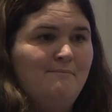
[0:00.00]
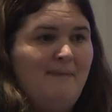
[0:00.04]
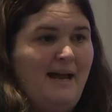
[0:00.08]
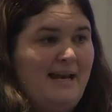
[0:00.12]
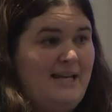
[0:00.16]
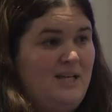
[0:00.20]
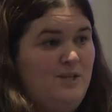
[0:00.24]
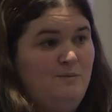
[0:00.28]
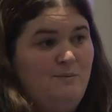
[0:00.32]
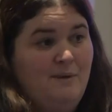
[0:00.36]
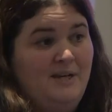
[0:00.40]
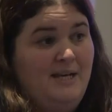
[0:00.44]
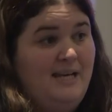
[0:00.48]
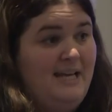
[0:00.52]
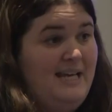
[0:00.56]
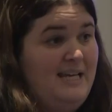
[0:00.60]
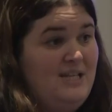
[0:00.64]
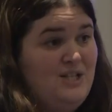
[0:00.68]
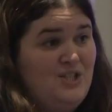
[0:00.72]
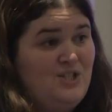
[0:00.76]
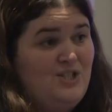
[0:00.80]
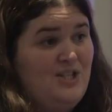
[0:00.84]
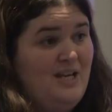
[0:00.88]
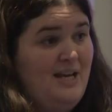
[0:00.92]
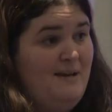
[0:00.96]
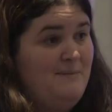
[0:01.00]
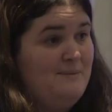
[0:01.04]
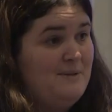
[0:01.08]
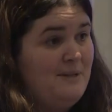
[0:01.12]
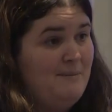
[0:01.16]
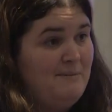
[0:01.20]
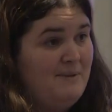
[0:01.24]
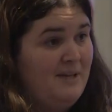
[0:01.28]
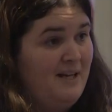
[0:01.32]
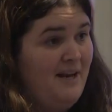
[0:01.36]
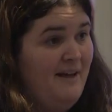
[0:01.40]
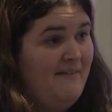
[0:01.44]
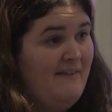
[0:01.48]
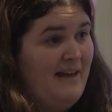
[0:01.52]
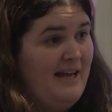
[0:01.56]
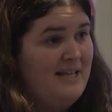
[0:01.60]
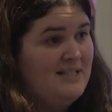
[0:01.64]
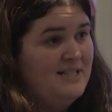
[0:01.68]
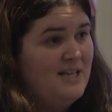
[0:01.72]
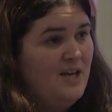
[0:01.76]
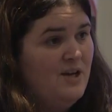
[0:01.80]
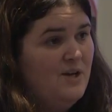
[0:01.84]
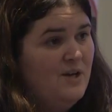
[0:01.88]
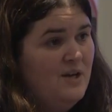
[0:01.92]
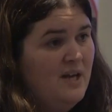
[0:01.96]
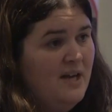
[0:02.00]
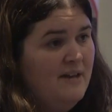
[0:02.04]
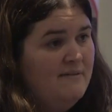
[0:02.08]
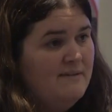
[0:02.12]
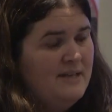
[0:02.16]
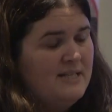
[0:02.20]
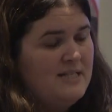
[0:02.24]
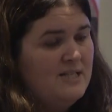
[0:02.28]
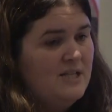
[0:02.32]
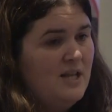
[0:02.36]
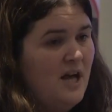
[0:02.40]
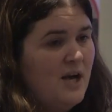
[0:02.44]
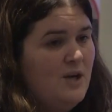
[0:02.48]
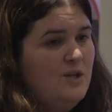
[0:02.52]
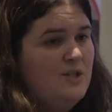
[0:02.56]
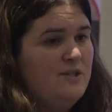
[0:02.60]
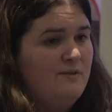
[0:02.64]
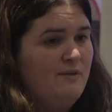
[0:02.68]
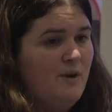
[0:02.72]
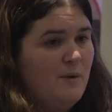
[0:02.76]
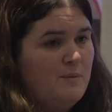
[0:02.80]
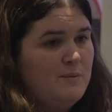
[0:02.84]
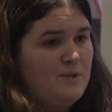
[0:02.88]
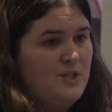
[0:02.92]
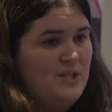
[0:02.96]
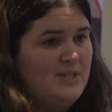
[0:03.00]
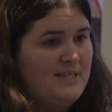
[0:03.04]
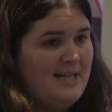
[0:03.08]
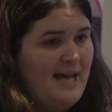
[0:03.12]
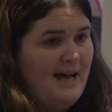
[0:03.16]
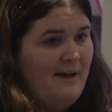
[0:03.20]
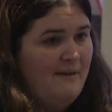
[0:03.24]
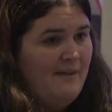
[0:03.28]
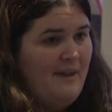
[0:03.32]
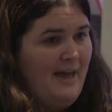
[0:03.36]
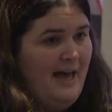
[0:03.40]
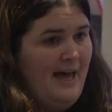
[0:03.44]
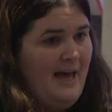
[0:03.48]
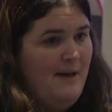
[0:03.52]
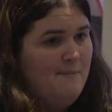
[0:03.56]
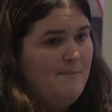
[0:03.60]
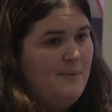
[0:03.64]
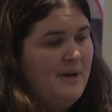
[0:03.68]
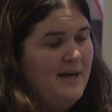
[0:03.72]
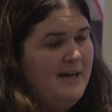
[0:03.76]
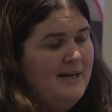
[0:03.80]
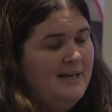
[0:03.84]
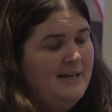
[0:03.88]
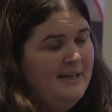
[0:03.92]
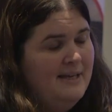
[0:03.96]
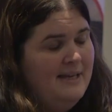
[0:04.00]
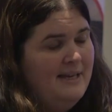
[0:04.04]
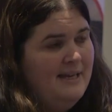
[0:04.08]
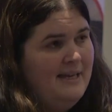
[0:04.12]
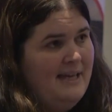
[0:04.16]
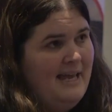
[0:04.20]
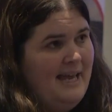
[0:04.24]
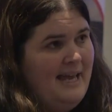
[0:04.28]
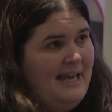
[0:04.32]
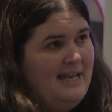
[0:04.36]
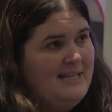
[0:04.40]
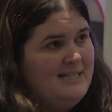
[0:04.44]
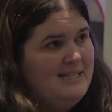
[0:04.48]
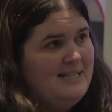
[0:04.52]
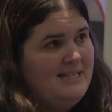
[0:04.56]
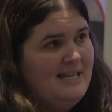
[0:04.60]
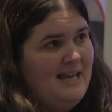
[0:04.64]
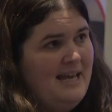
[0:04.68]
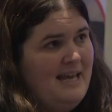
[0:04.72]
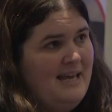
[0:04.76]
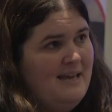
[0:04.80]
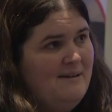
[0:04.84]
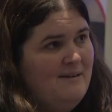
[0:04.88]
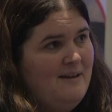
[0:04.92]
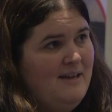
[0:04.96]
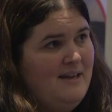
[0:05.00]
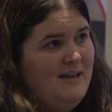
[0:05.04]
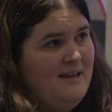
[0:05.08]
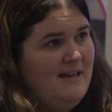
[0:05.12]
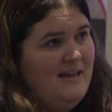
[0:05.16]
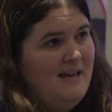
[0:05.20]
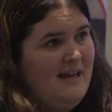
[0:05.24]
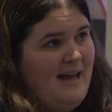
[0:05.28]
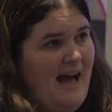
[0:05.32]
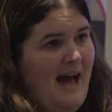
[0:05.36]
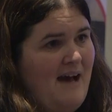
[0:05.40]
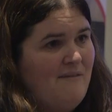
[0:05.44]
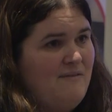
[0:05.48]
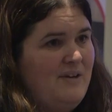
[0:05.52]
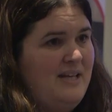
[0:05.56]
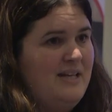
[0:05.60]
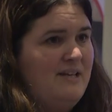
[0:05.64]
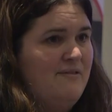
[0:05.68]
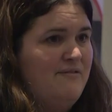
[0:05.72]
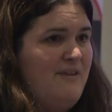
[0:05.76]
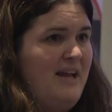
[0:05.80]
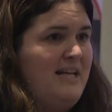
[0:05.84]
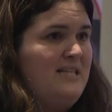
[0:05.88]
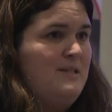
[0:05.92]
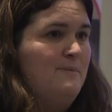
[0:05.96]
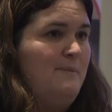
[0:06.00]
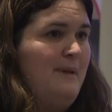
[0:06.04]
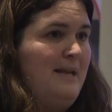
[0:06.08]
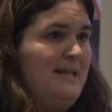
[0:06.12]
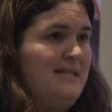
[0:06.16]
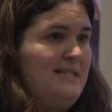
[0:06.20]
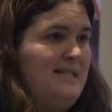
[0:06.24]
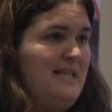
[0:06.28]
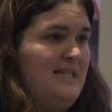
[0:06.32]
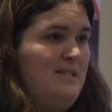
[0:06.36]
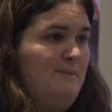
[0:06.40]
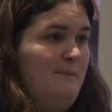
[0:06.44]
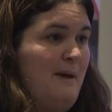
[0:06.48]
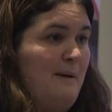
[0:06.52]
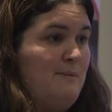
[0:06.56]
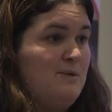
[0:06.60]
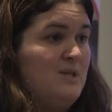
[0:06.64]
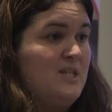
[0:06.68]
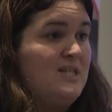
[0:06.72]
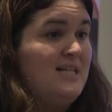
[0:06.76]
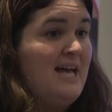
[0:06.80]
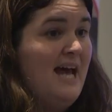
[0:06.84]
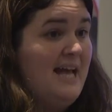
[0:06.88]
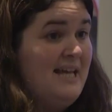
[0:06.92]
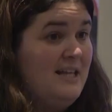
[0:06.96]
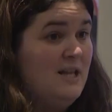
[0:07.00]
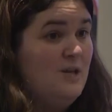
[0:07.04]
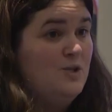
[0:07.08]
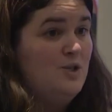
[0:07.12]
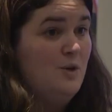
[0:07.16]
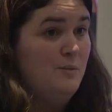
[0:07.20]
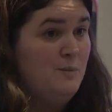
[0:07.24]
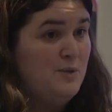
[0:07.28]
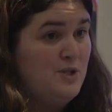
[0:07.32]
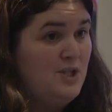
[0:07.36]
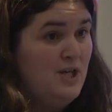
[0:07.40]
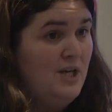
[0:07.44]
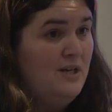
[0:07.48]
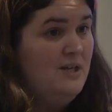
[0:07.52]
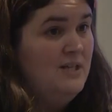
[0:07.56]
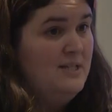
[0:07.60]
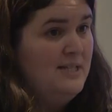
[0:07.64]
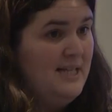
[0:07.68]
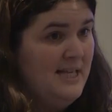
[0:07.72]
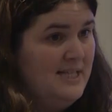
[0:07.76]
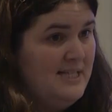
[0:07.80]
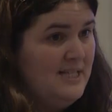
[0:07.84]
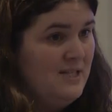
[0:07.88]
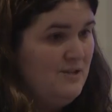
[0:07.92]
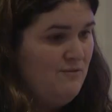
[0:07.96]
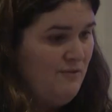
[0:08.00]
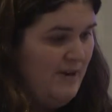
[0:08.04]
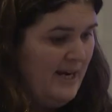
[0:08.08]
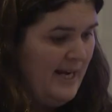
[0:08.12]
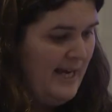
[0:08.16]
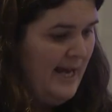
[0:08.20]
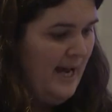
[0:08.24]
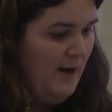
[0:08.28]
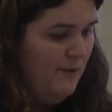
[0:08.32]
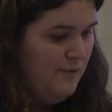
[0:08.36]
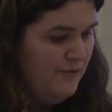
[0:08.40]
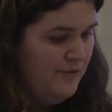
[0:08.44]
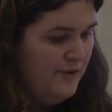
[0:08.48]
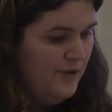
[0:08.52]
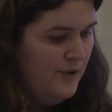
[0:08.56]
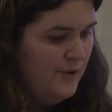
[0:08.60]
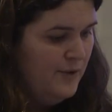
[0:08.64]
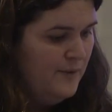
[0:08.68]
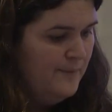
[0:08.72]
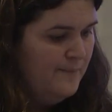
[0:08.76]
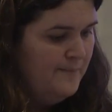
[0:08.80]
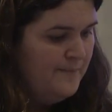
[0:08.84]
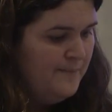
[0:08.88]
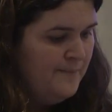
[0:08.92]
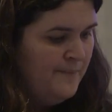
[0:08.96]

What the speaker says: management, leadership, something like that. So there's loads of options out there, but having the flexibility to be able to take those opportunities is really helpful.